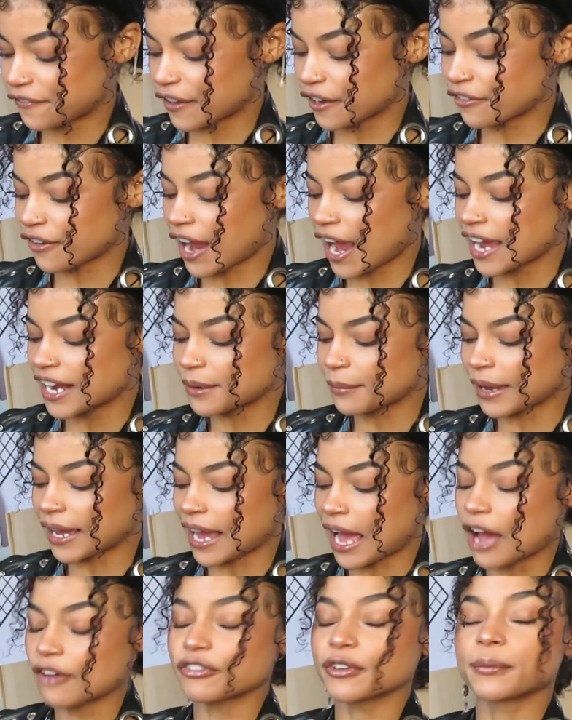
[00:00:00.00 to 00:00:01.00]
favorite item I
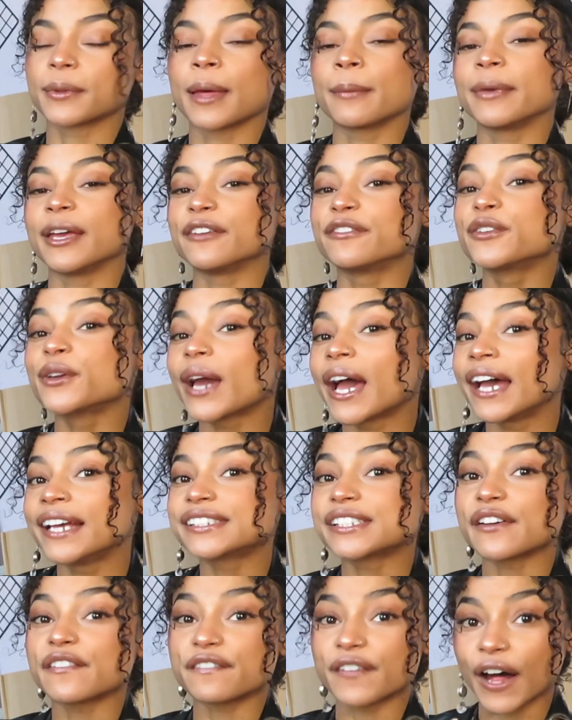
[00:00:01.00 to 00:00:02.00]
got from them. If you
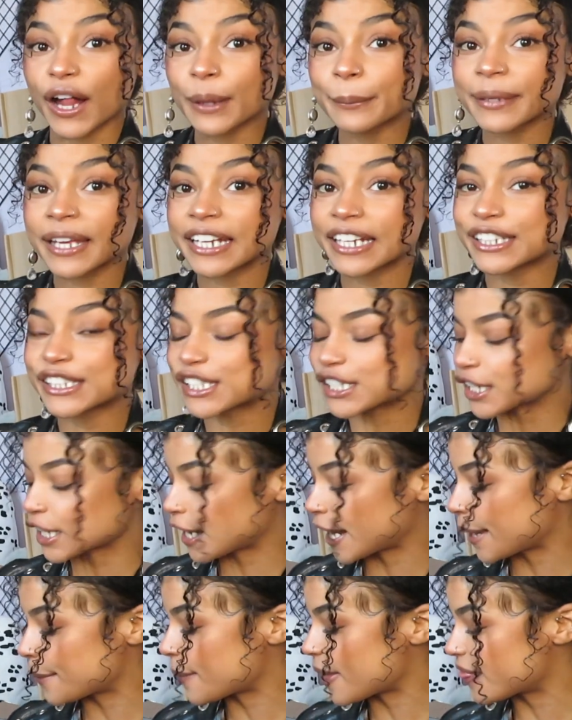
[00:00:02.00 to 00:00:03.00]
guys follow me on
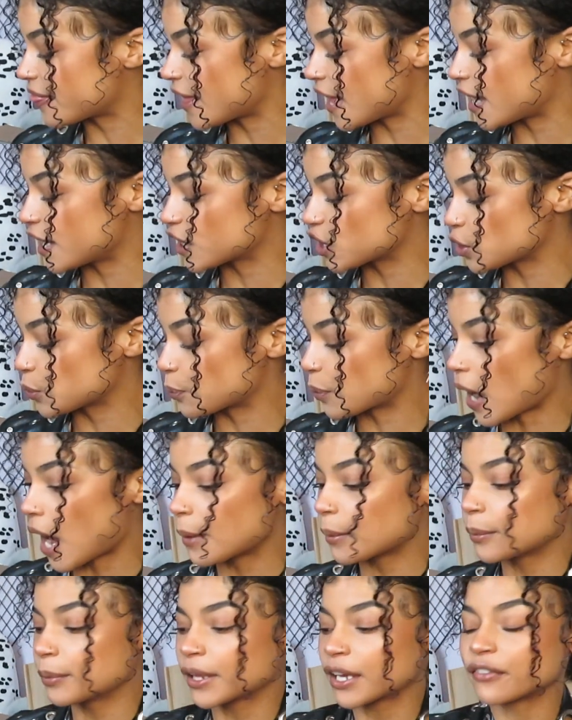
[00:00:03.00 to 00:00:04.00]
Instagram, then you
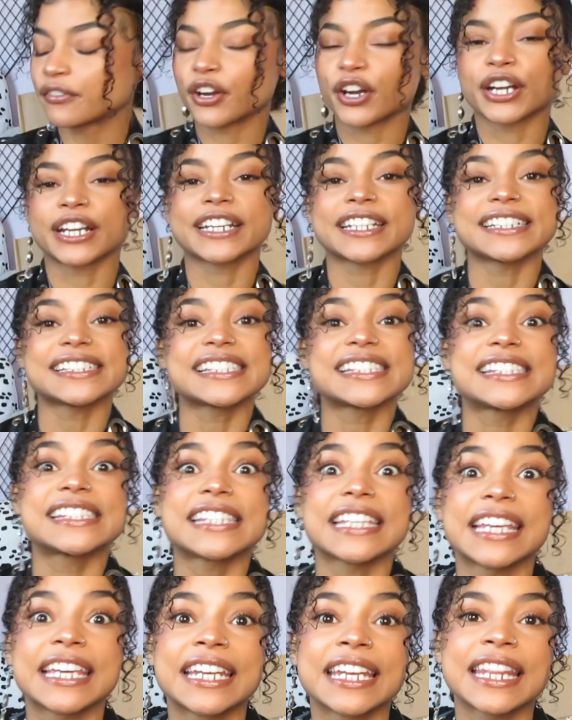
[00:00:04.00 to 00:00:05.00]
probably have already
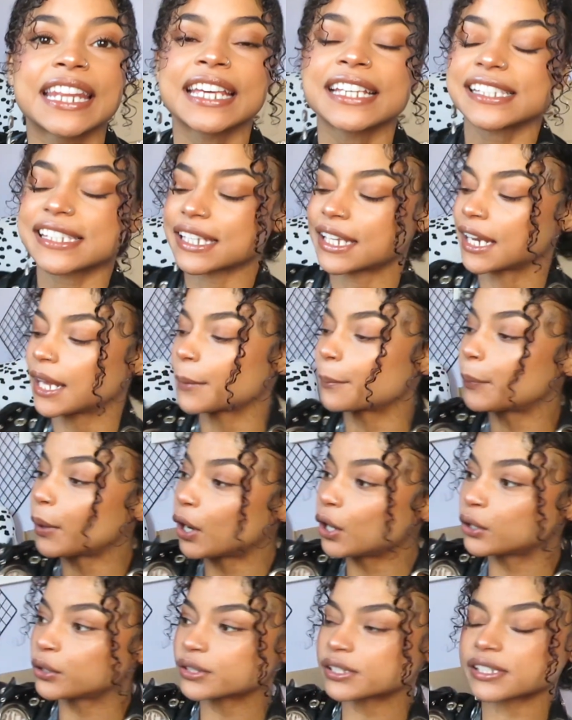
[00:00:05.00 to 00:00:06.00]
seen this in a
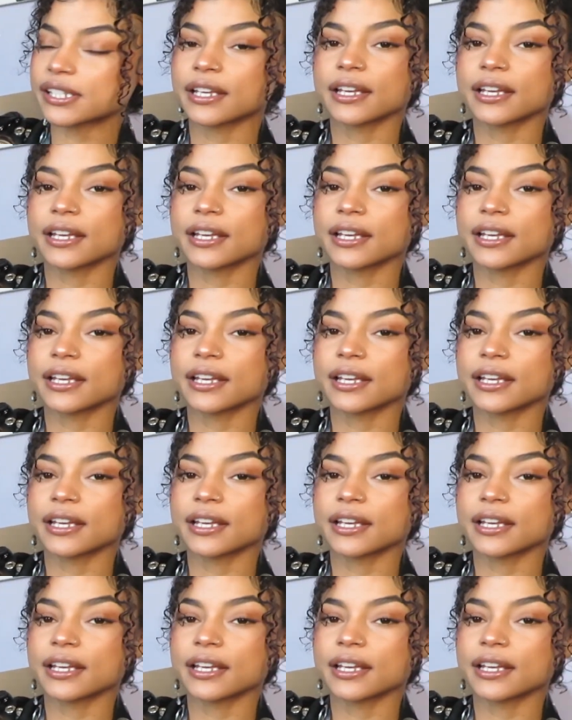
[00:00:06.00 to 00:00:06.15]
post,